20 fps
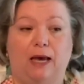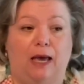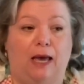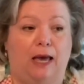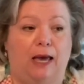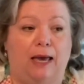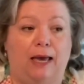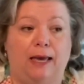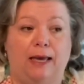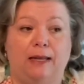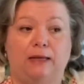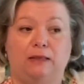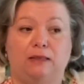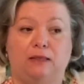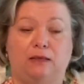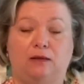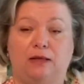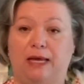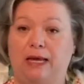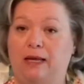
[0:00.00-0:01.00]
And
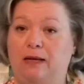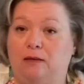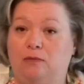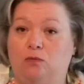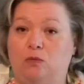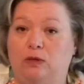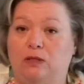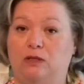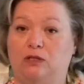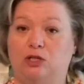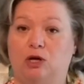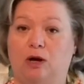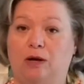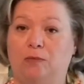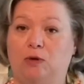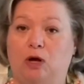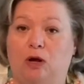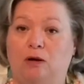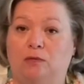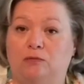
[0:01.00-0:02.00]
then when the time
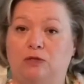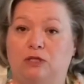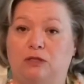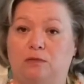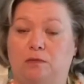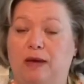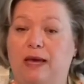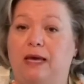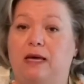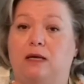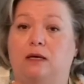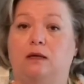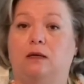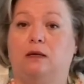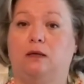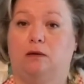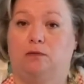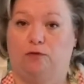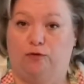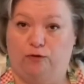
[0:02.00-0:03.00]
comes to make
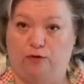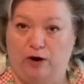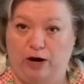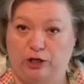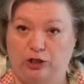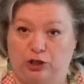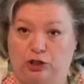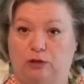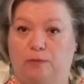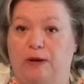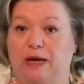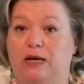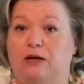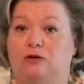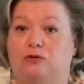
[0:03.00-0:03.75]
fresh tomato